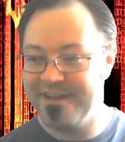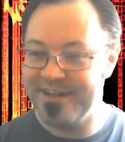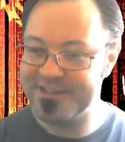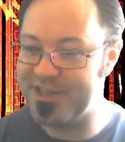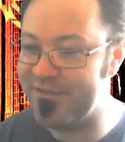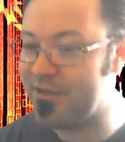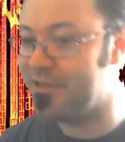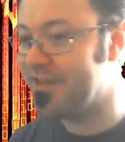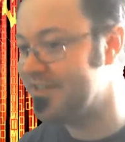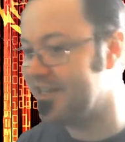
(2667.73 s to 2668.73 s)
So you have other
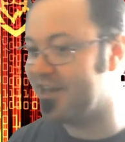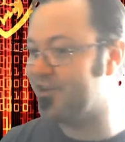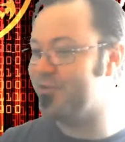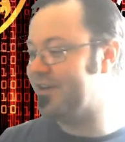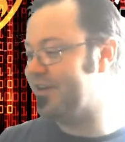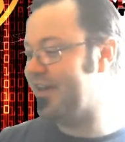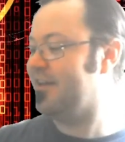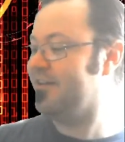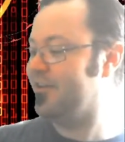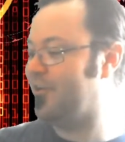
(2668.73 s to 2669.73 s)
things you got to do in a day.
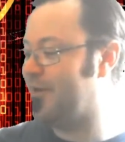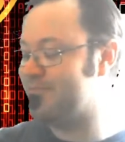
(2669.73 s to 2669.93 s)
You know,